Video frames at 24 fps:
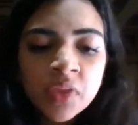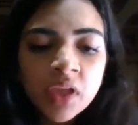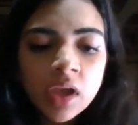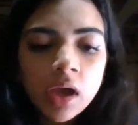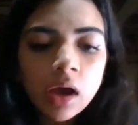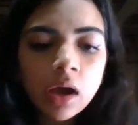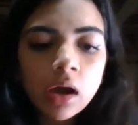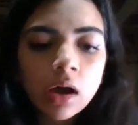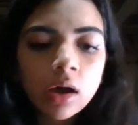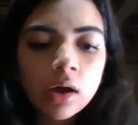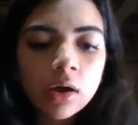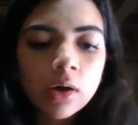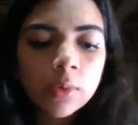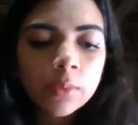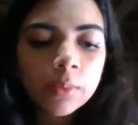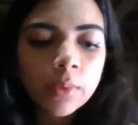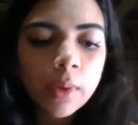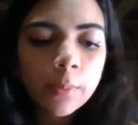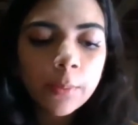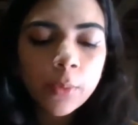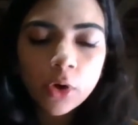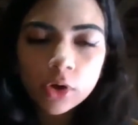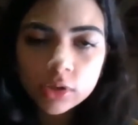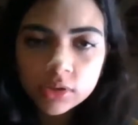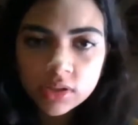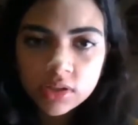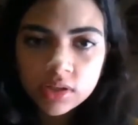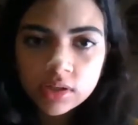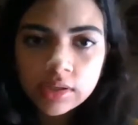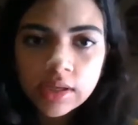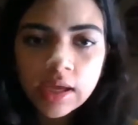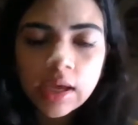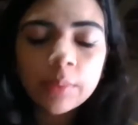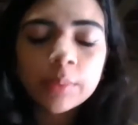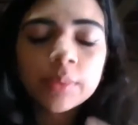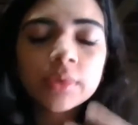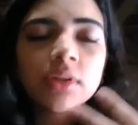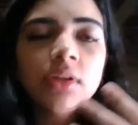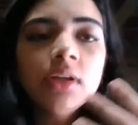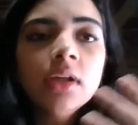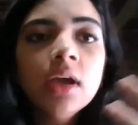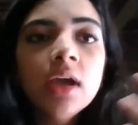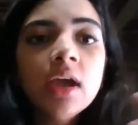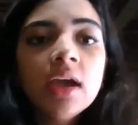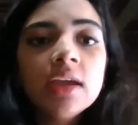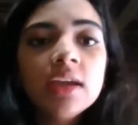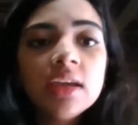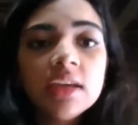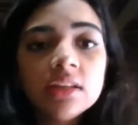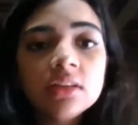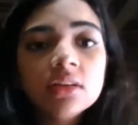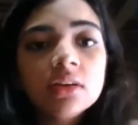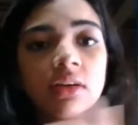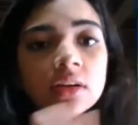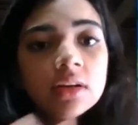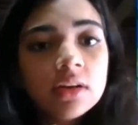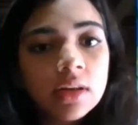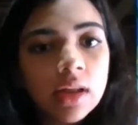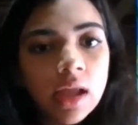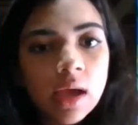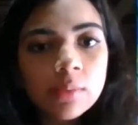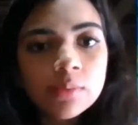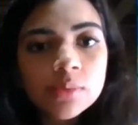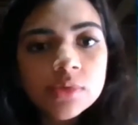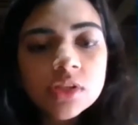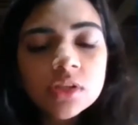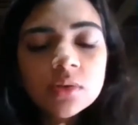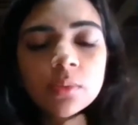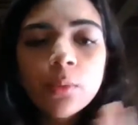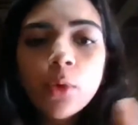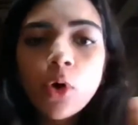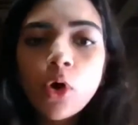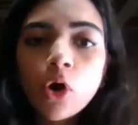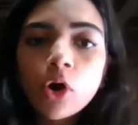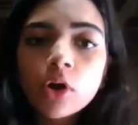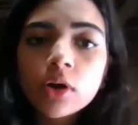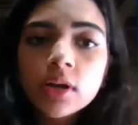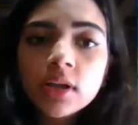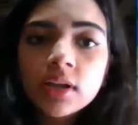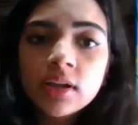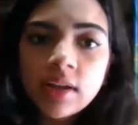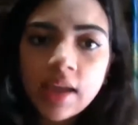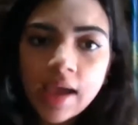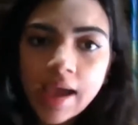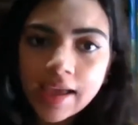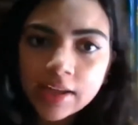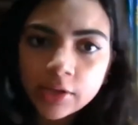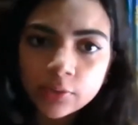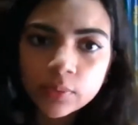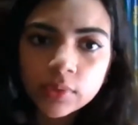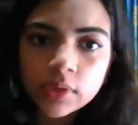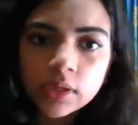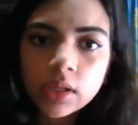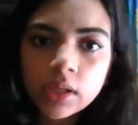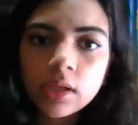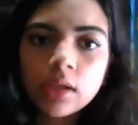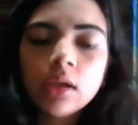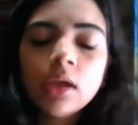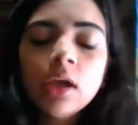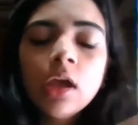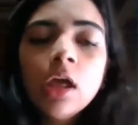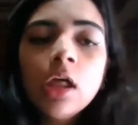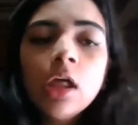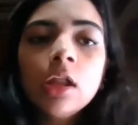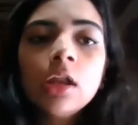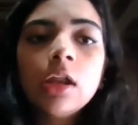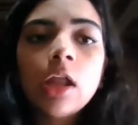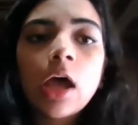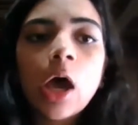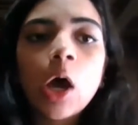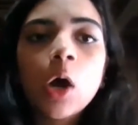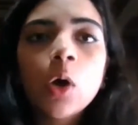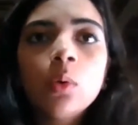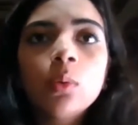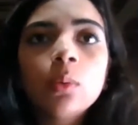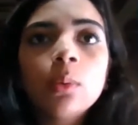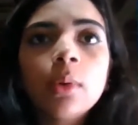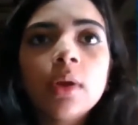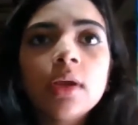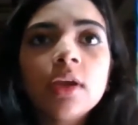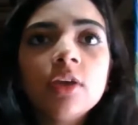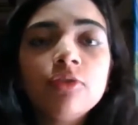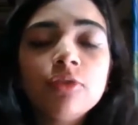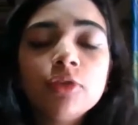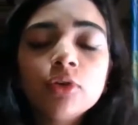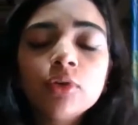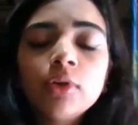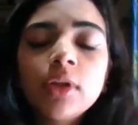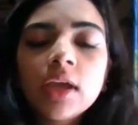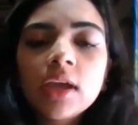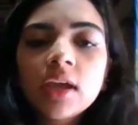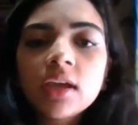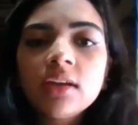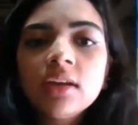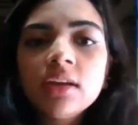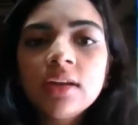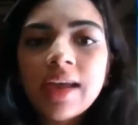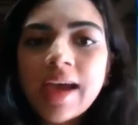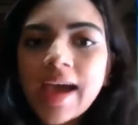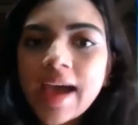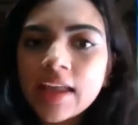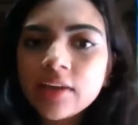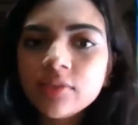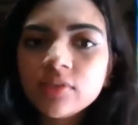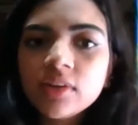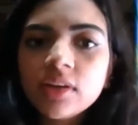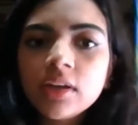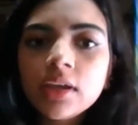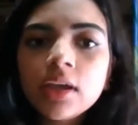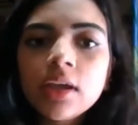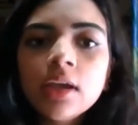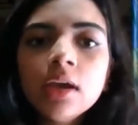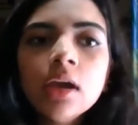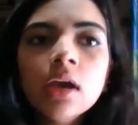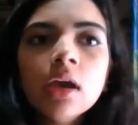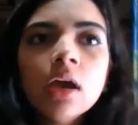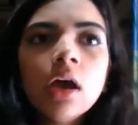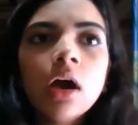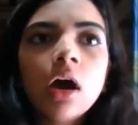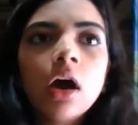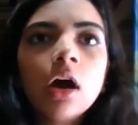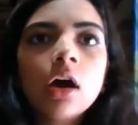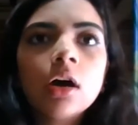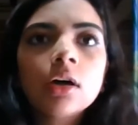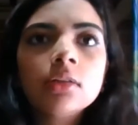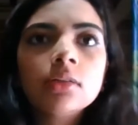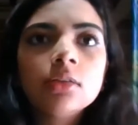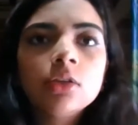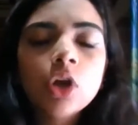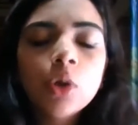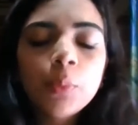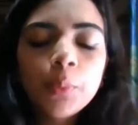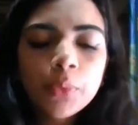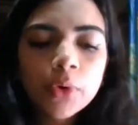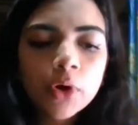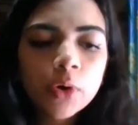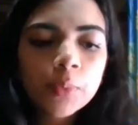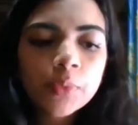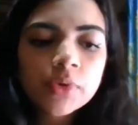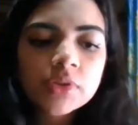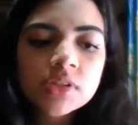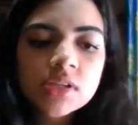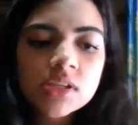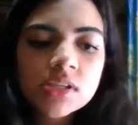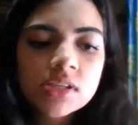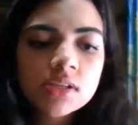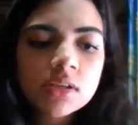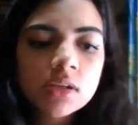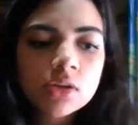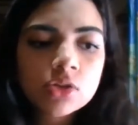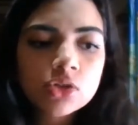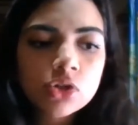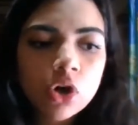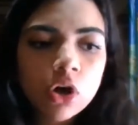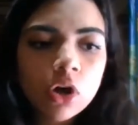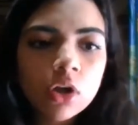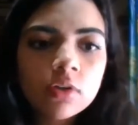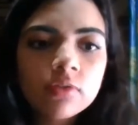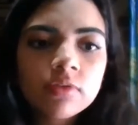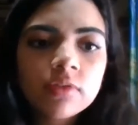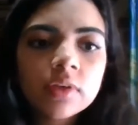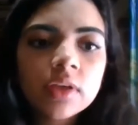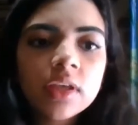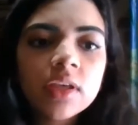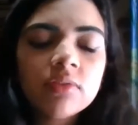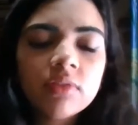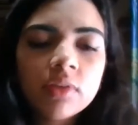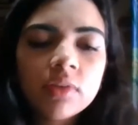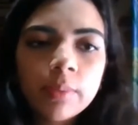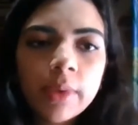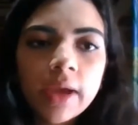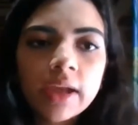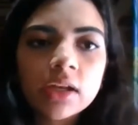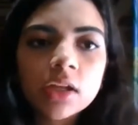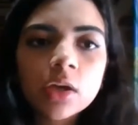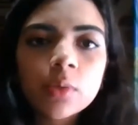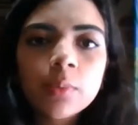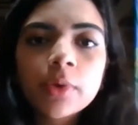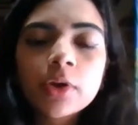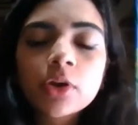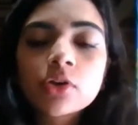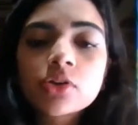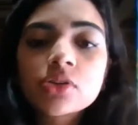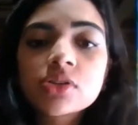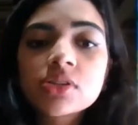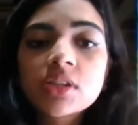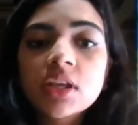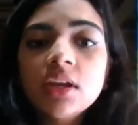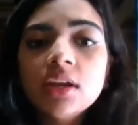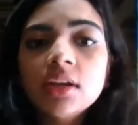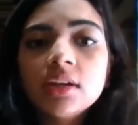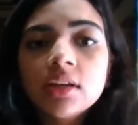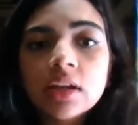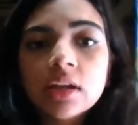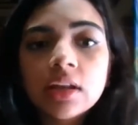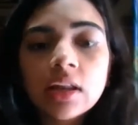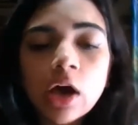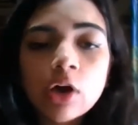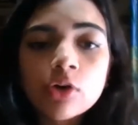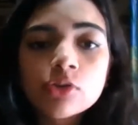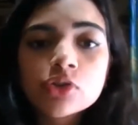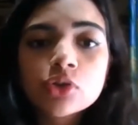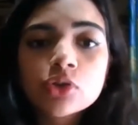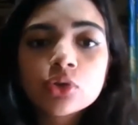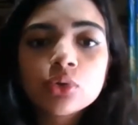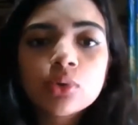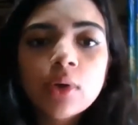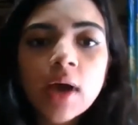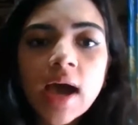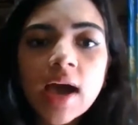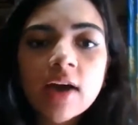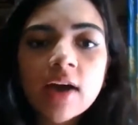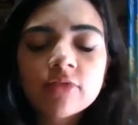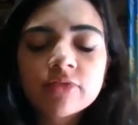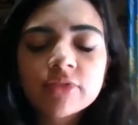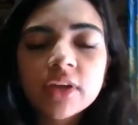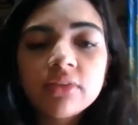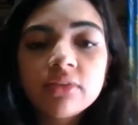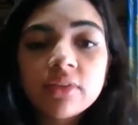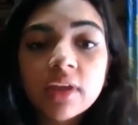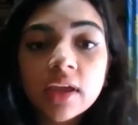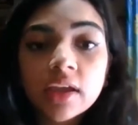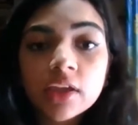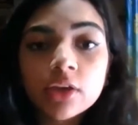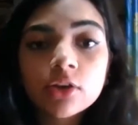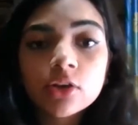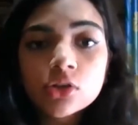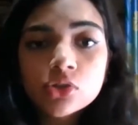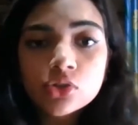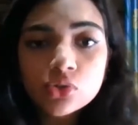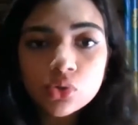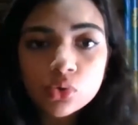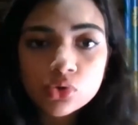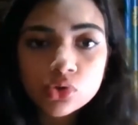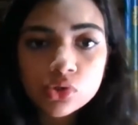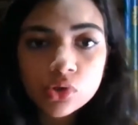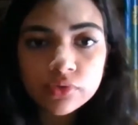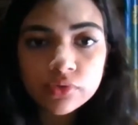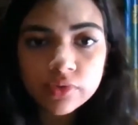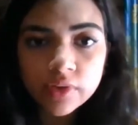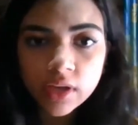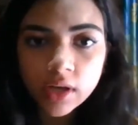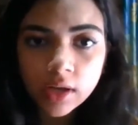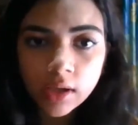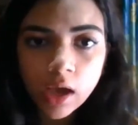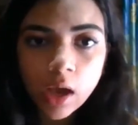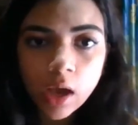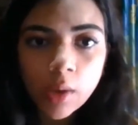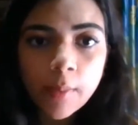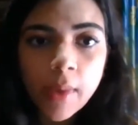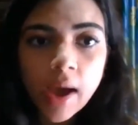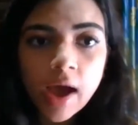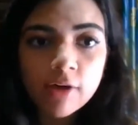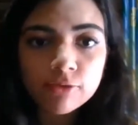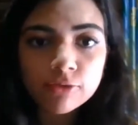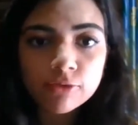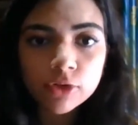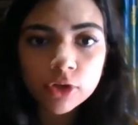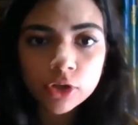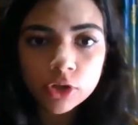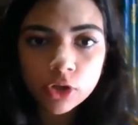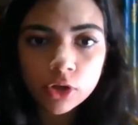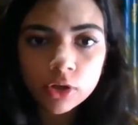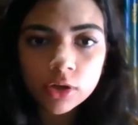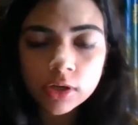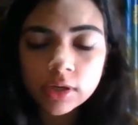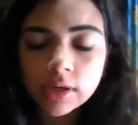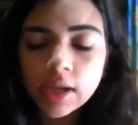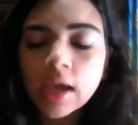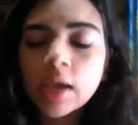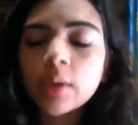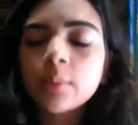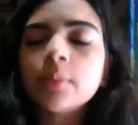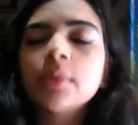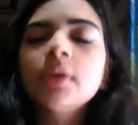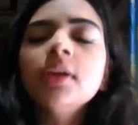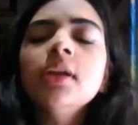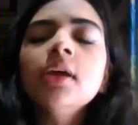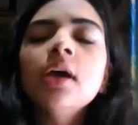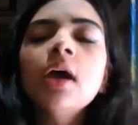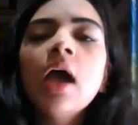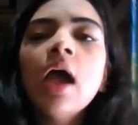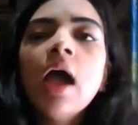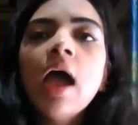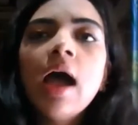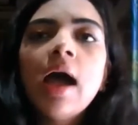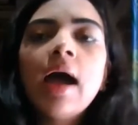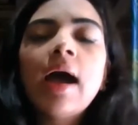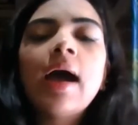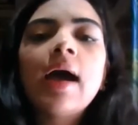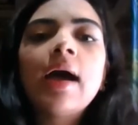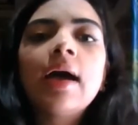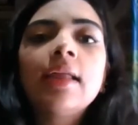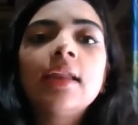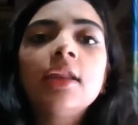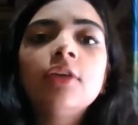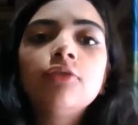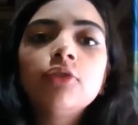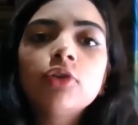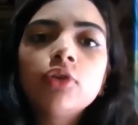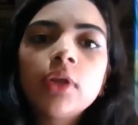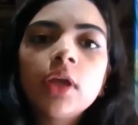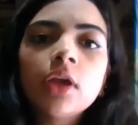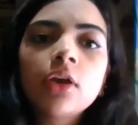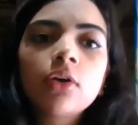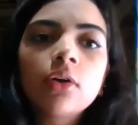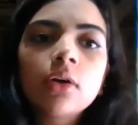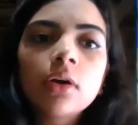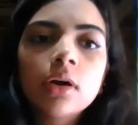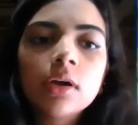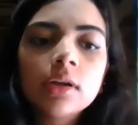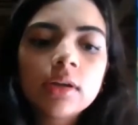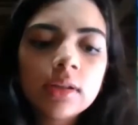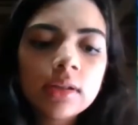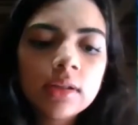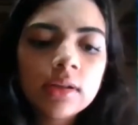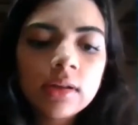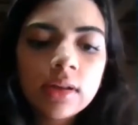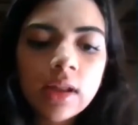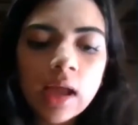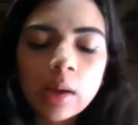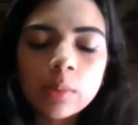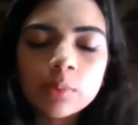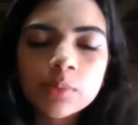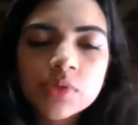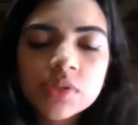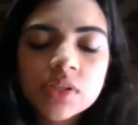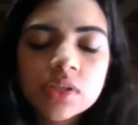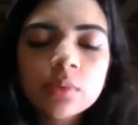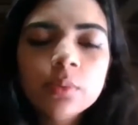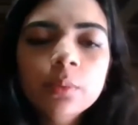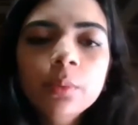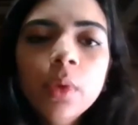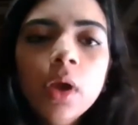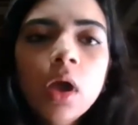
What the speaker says: upon the retirement, either in lump sum or in annuity. Now, if you take it in annuity, your purpose is solved even better, because then it allows you to have that regular source of income after your retirement. And if you take it in lump sum,